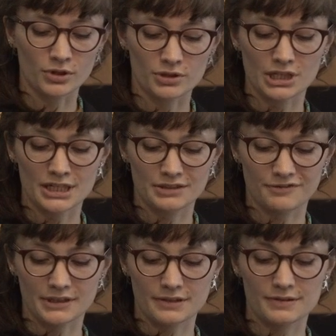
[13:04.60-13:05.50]
odd
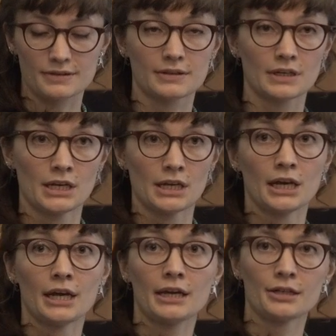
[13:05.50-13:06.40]
artifacts,
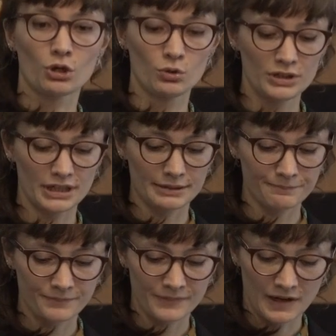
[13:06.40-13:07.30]

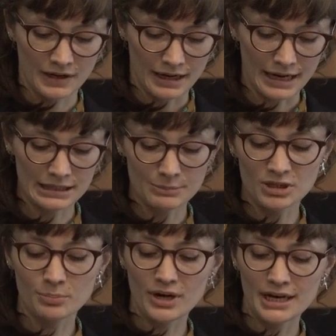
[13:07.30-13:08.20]
including
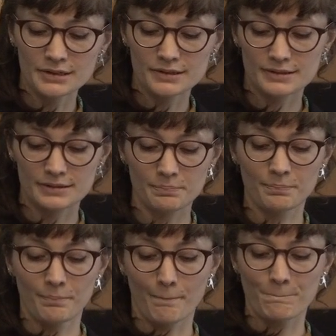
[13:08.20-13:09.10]
animal brains,
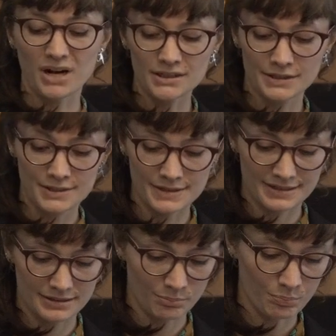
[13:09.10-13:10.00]

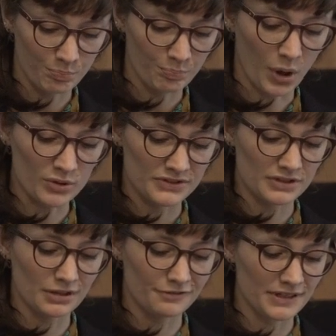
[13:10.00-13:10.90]
buttons,
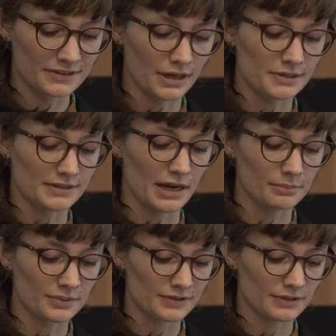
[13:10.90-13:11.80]
postal fiscal
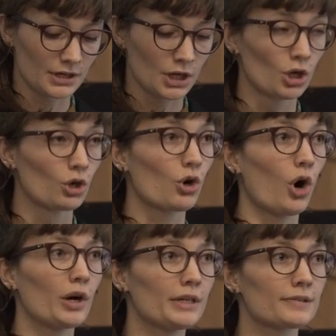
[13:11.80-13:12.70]
stamps,
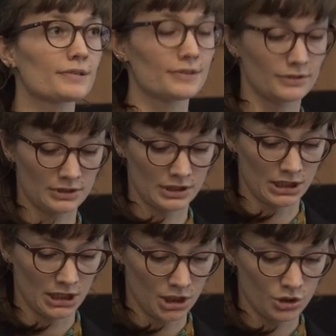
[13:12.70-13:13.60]
coins,
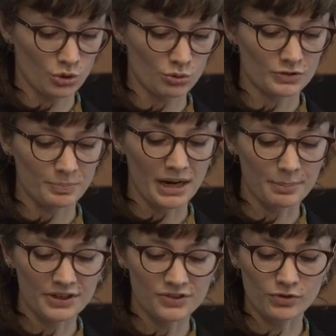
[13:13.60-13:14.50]

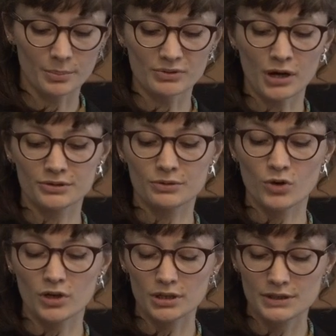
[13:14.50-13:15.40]
newspapers from around the
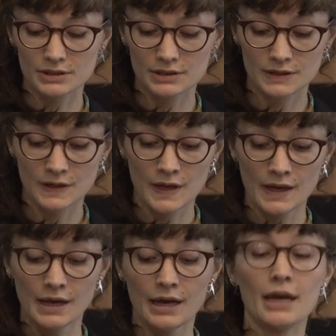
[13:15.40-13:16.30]
world,
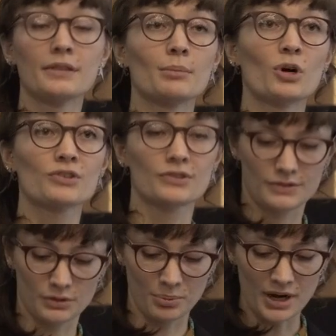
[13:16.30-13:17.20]
and the
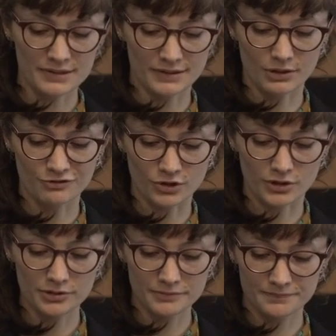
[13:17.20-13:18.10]
most surprising of
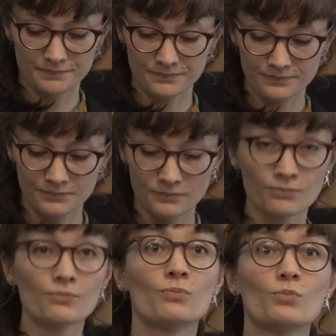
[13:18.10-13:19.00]
all,
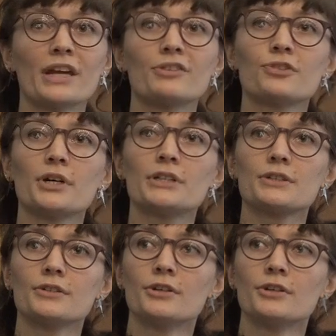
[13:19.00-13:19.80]
wait for it,